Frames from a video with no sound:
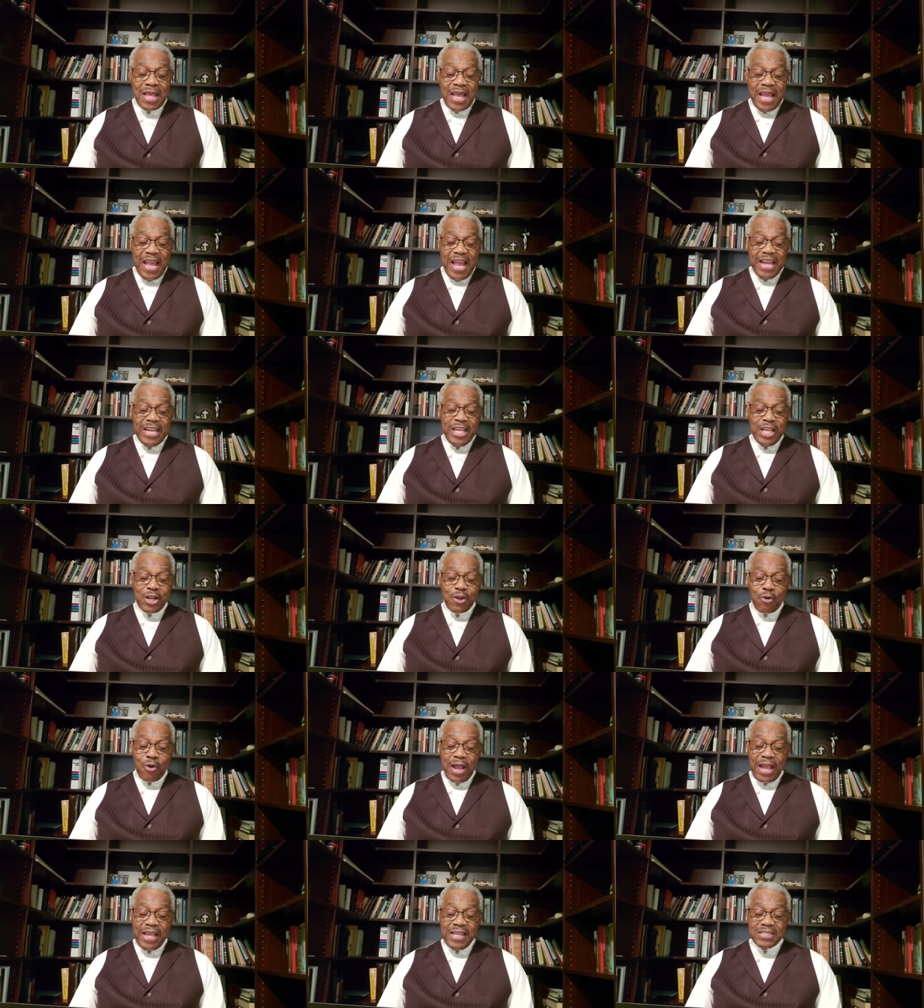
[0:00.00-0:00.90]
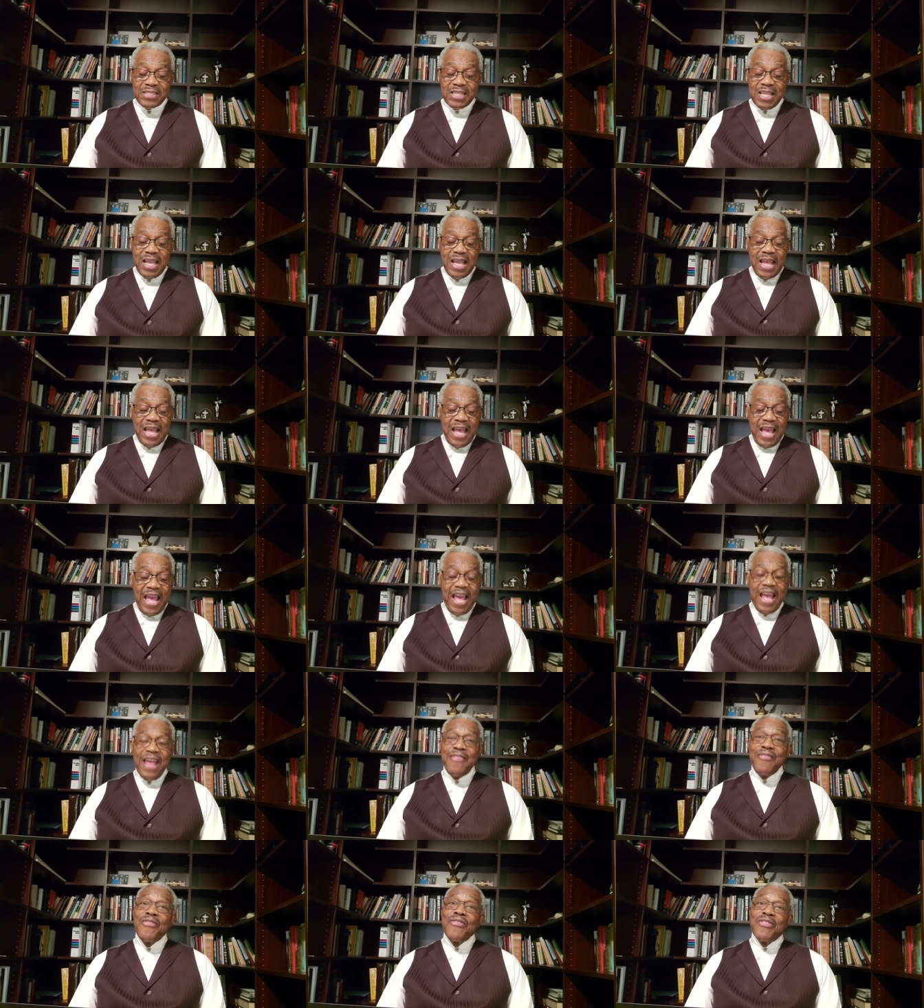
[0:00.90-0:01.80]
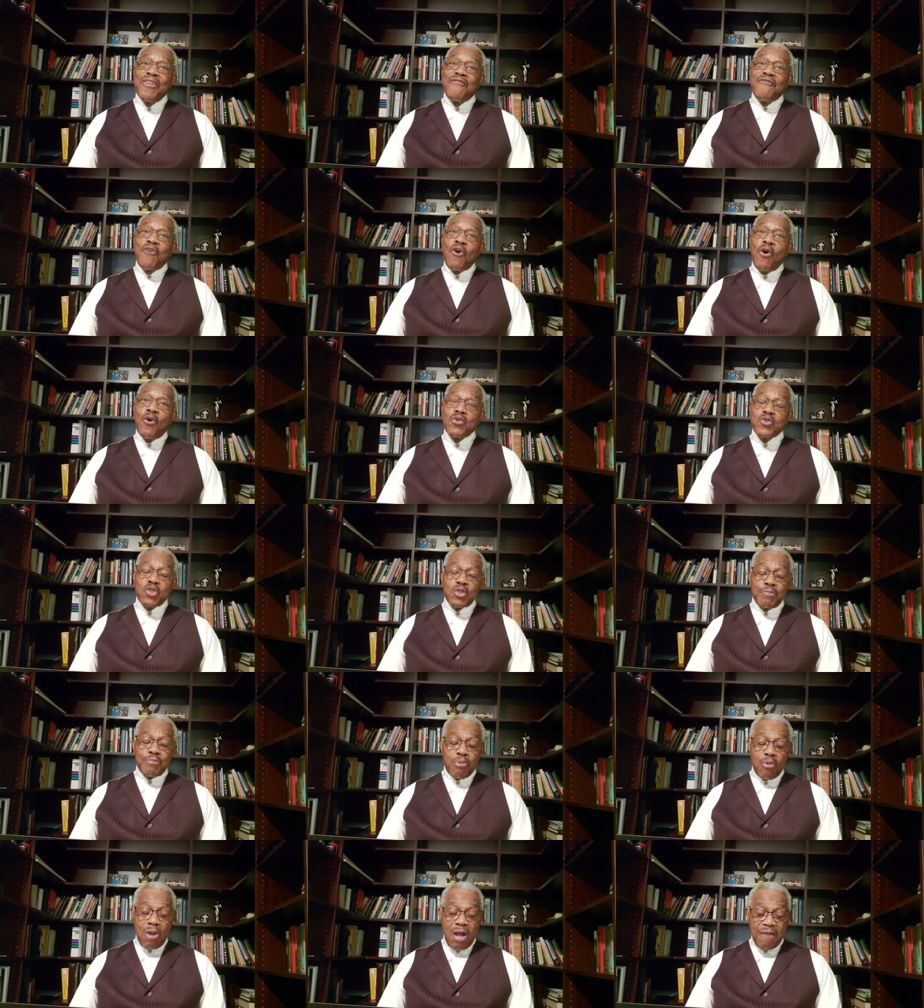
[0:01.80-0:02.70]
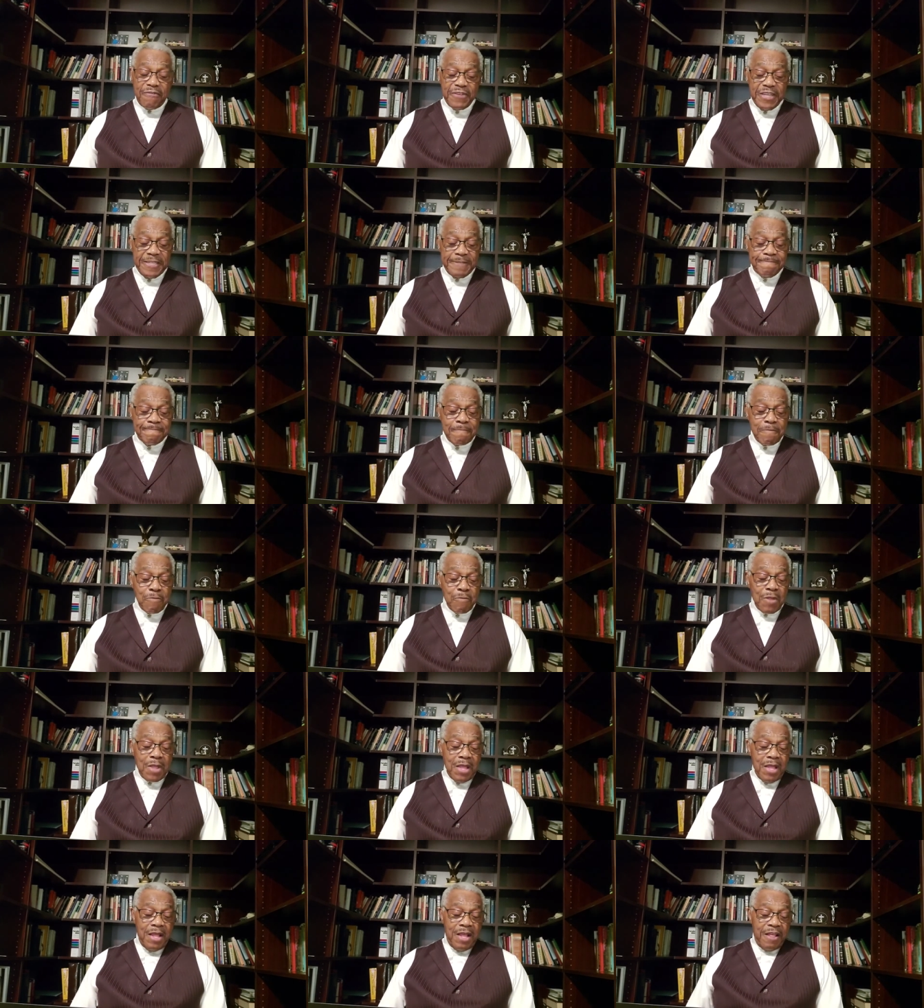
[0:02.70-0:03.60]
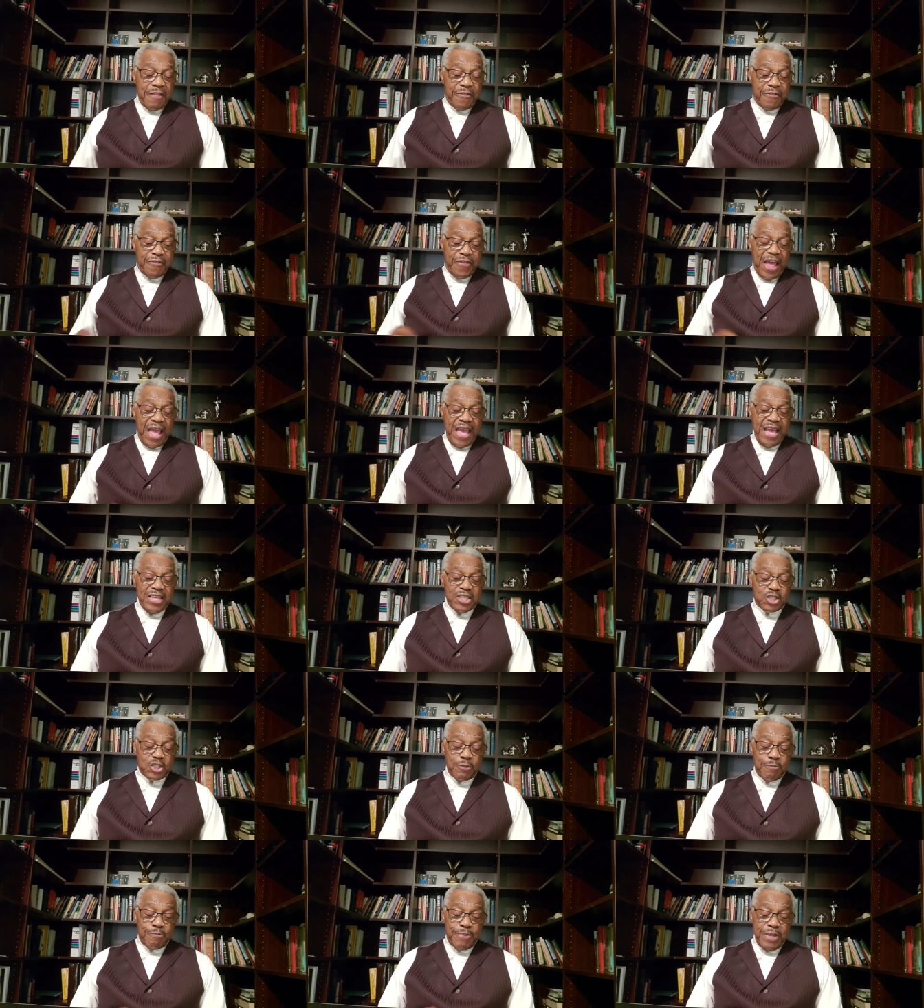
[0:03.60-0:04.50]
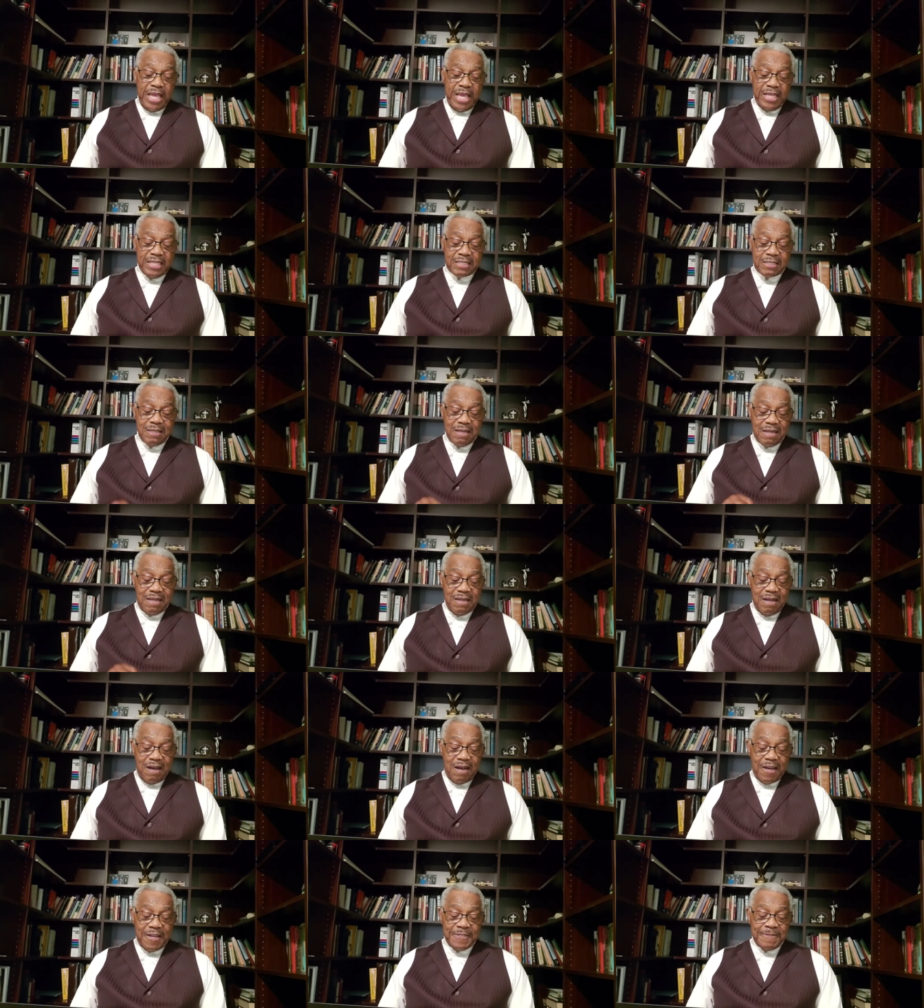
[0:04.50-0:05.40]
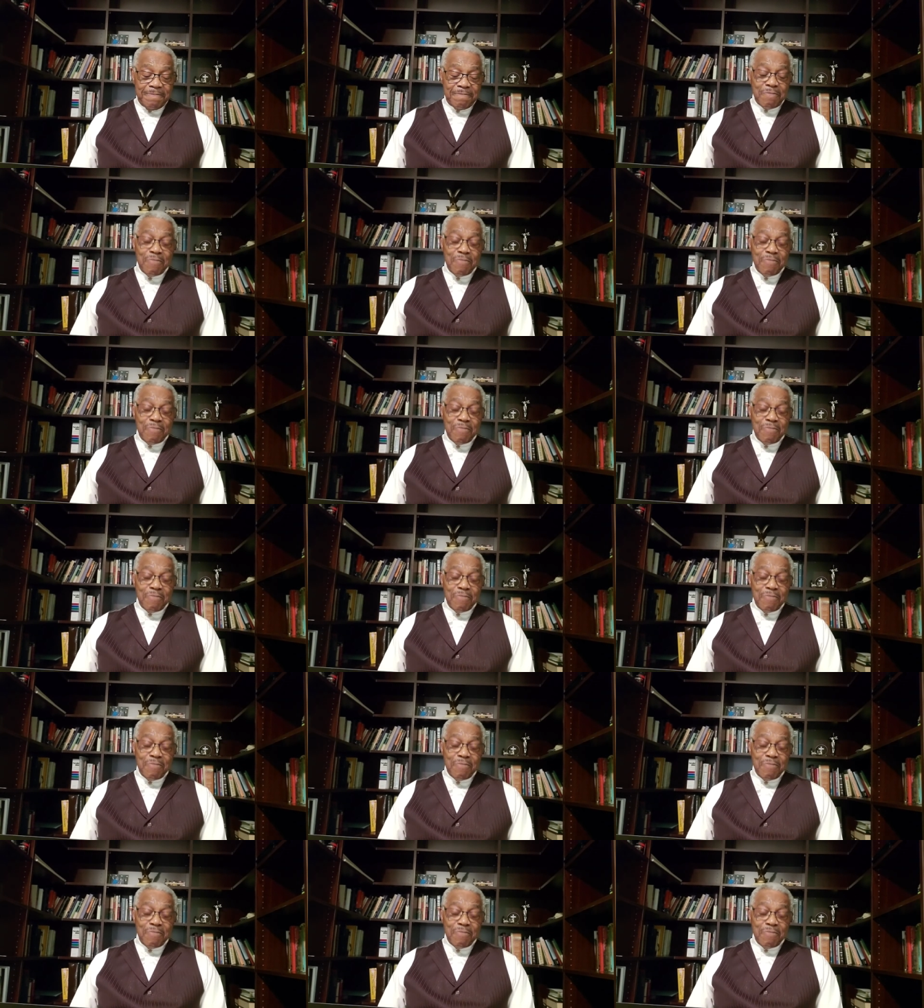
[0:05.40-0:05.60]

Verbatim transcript: Antichrist, and the false prophet. Thanks be to God.